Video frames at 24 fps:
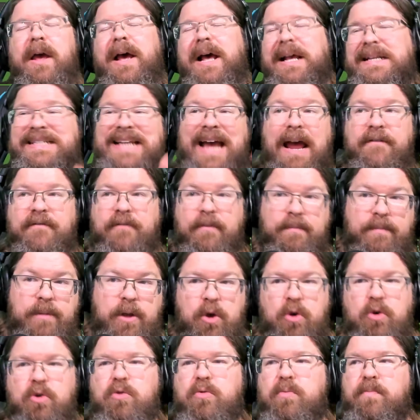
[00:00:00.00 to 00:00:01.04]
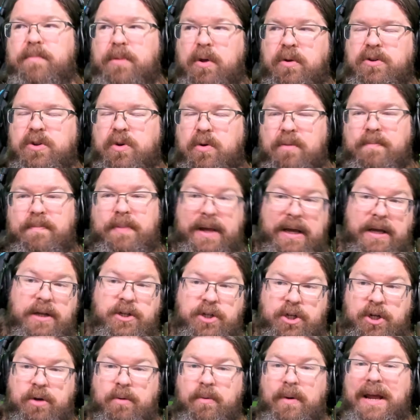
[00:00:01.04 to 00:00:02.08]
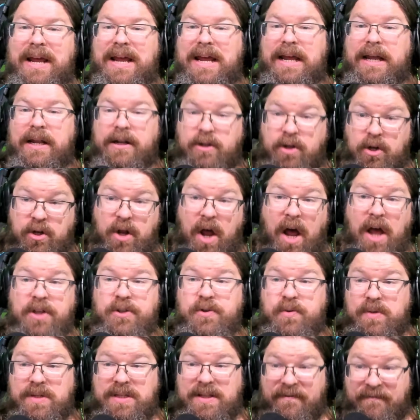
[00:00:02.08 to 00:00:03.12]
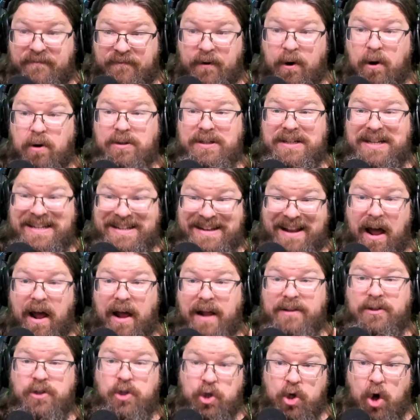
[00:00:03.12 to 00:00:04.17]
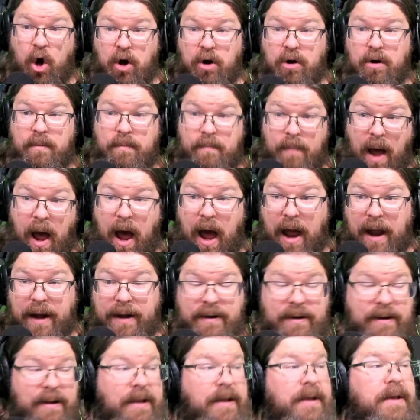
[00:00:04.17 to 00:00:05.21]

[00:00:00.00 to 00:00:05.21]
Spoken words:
Aside from you, Mewtwo and Pikachu, Dodonzo was the first non-starter Mon.